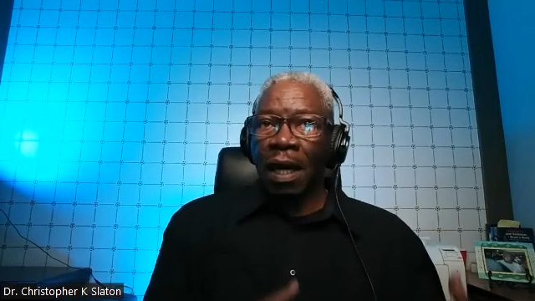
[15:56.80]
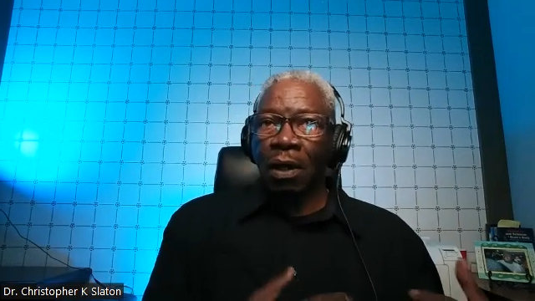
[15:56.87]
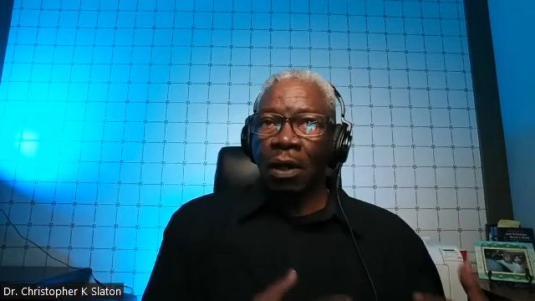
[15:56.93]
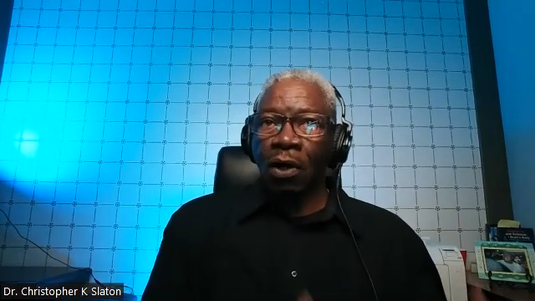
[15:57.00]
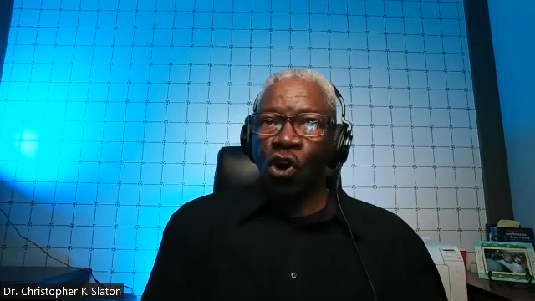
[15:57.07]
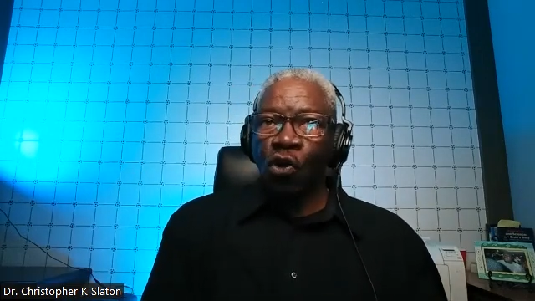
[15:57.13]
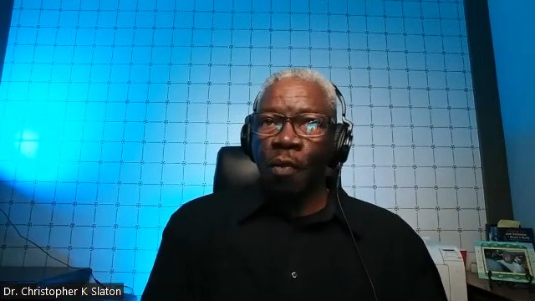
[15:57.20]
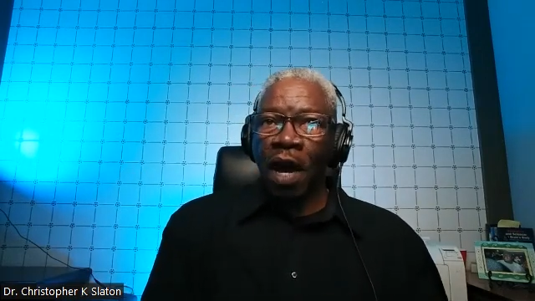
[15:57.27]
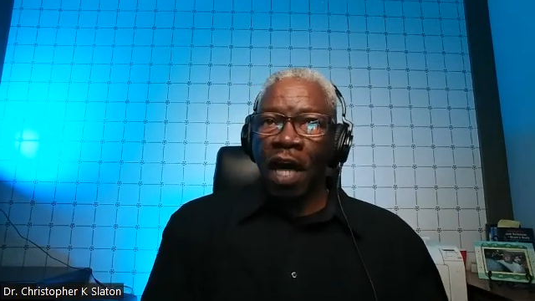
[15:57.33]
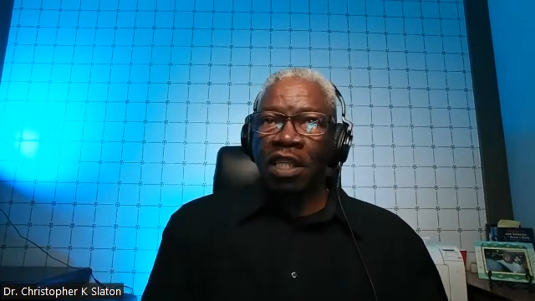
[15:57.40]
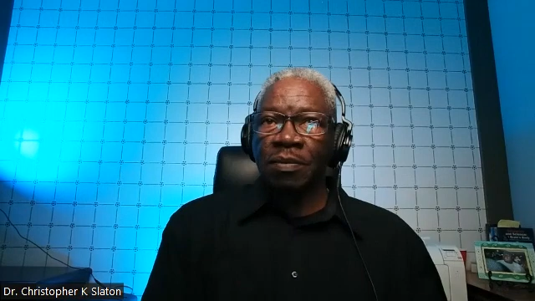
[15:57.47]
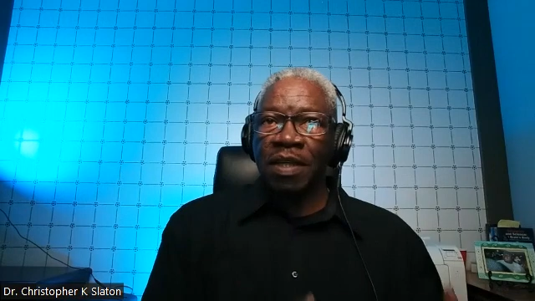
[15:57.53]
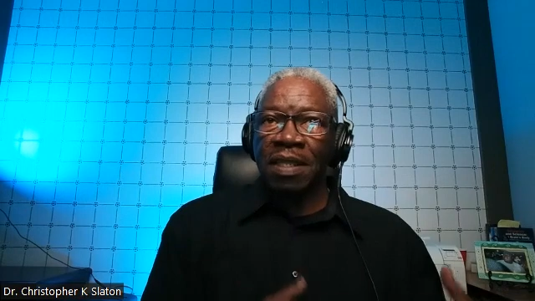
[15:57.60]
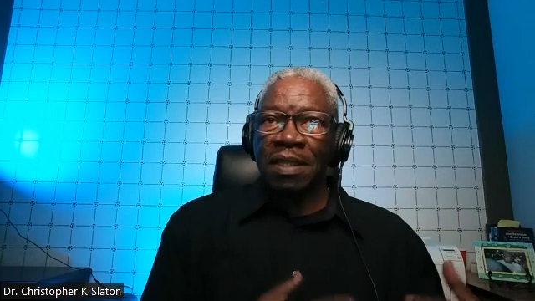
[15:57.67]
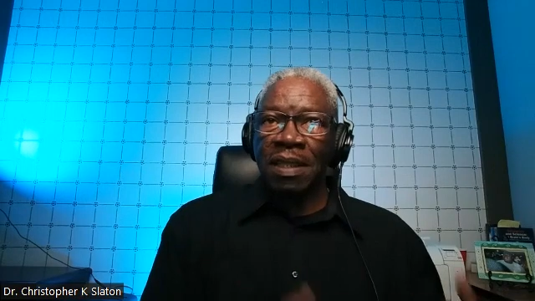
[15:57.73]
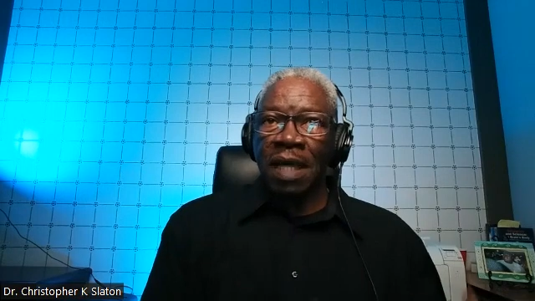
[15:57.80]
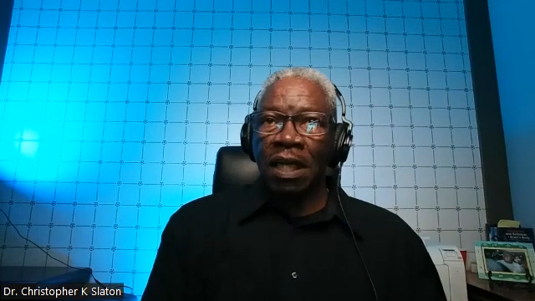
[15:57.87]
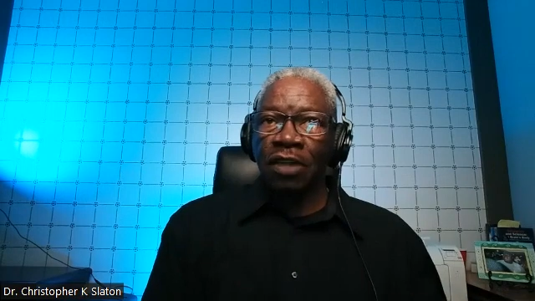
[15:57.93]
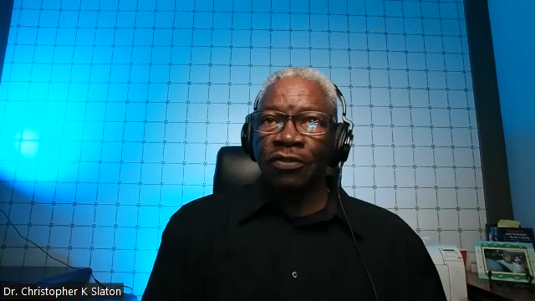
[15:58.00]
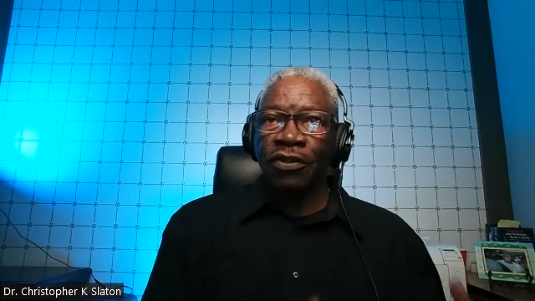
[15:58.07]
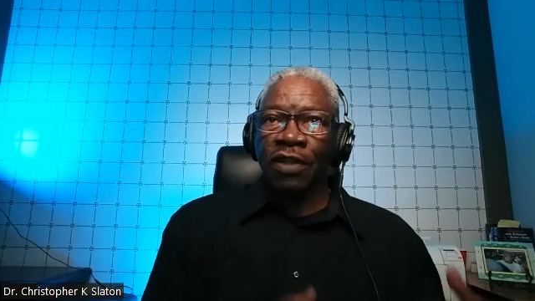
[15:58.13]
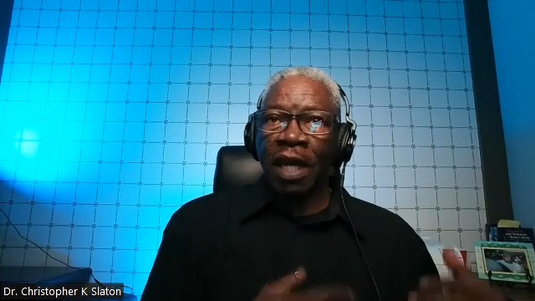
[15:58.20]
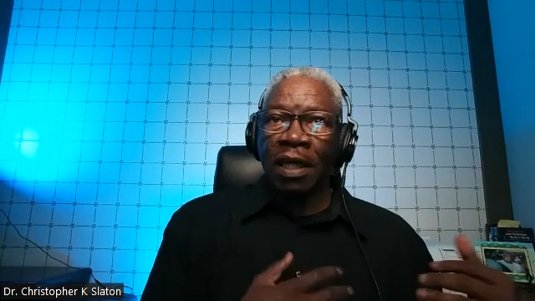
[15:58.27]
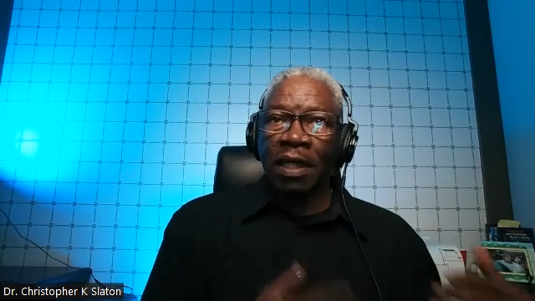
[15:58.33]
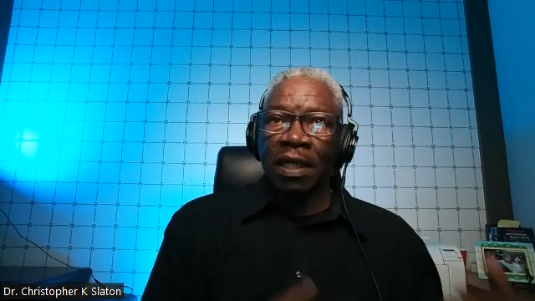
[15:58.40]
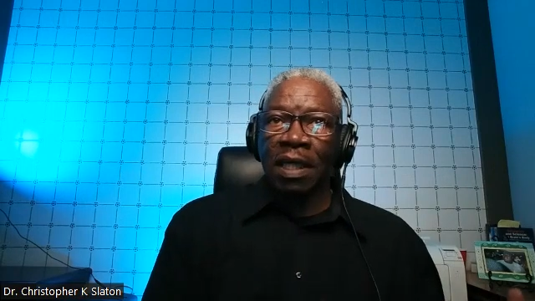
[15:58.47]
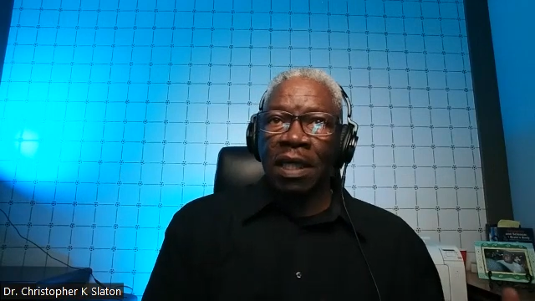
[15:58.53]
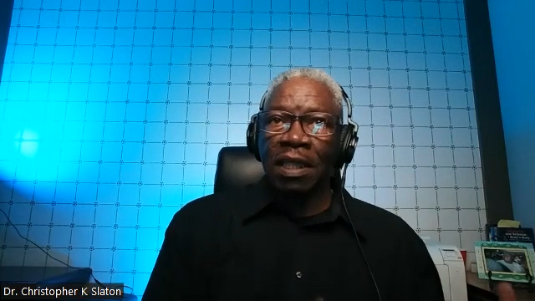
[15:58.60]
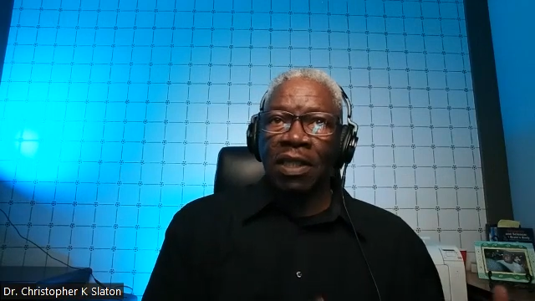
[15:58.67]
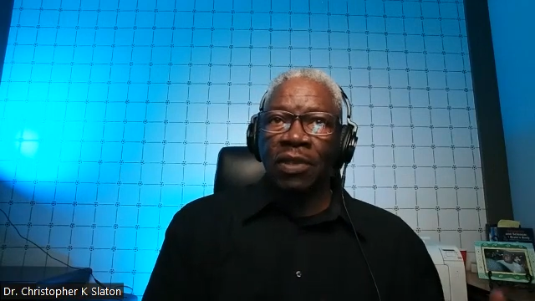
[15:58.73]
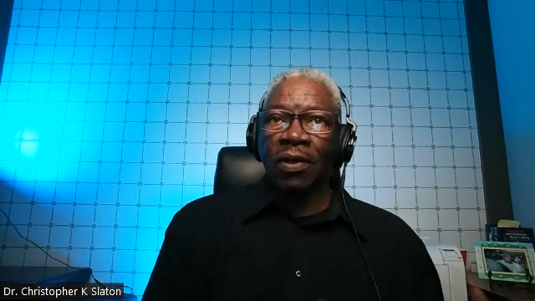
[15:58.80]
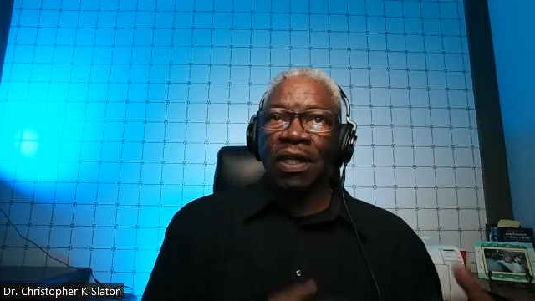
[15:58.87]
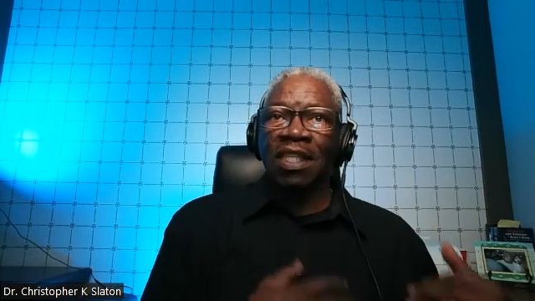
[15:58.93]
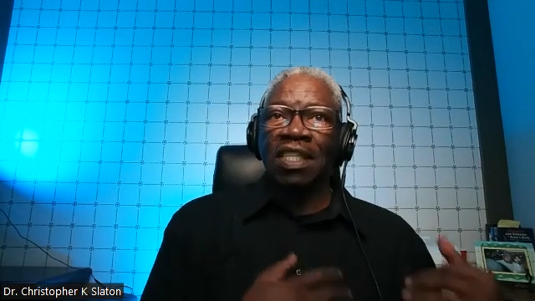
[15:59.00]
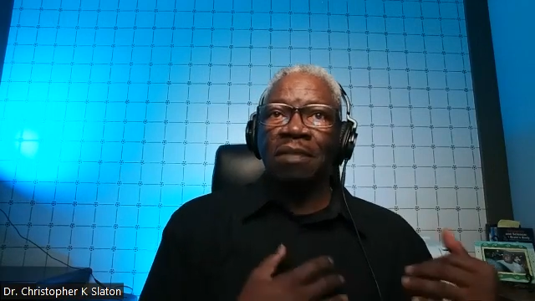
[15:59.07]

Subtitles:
that home has to be set up for that kid to